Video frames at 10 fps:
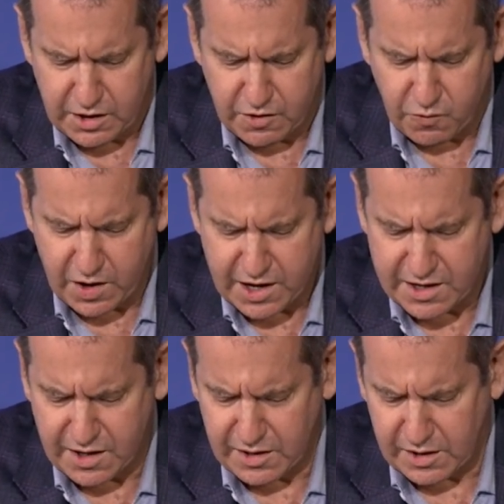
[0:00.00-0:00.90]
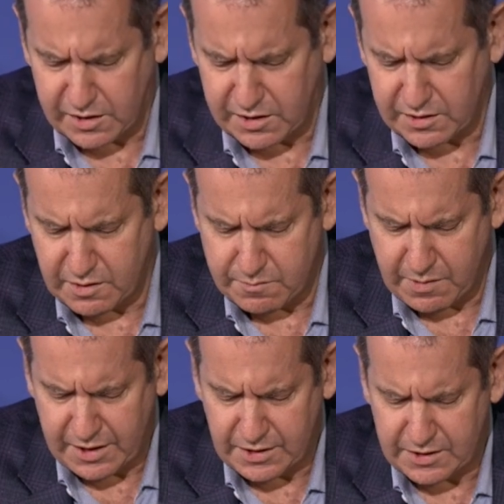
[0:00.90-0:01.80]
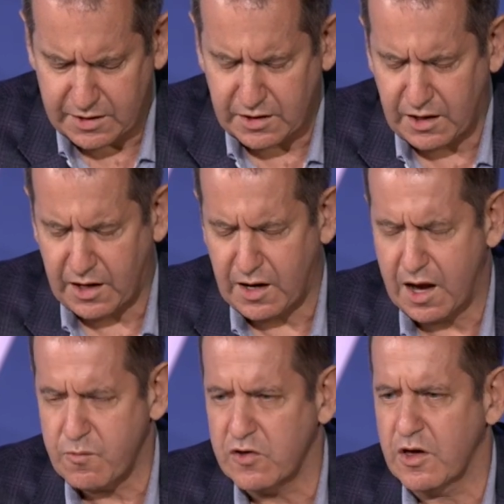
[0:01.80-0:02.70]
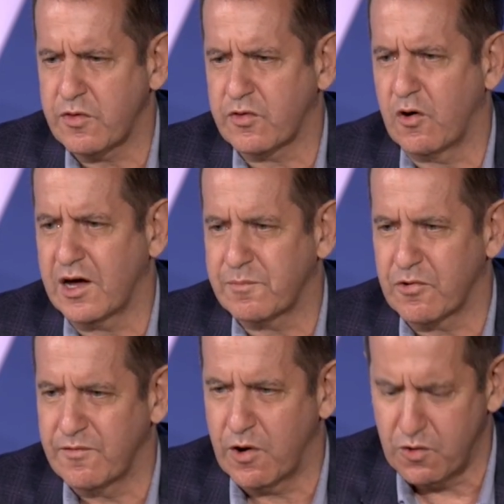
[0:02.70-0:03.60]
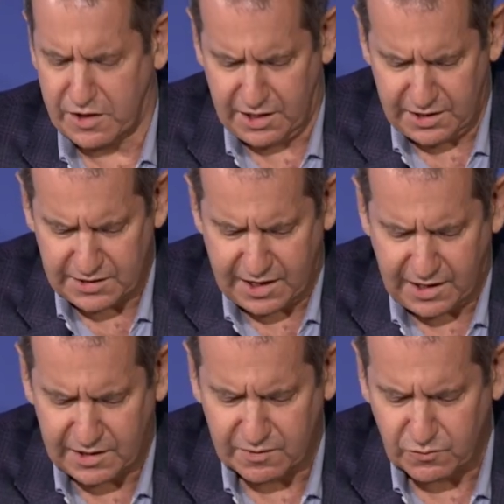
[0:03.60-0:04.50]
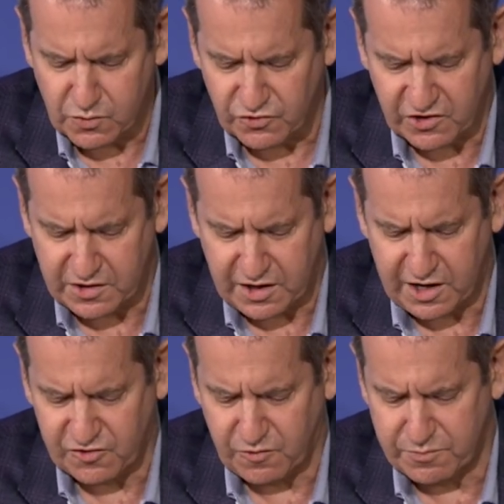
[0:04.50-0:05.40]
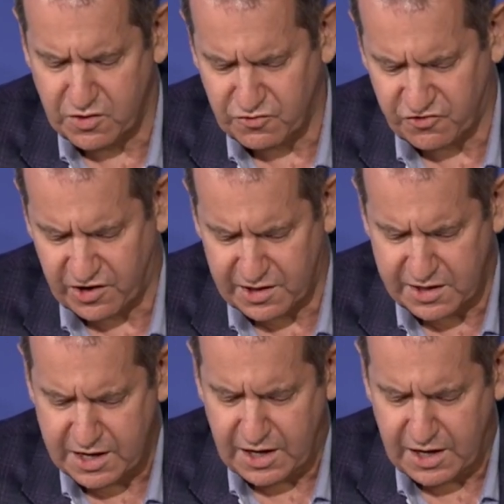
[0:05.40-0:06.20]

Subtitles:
Greg made a really thought-provoking and lucid contribution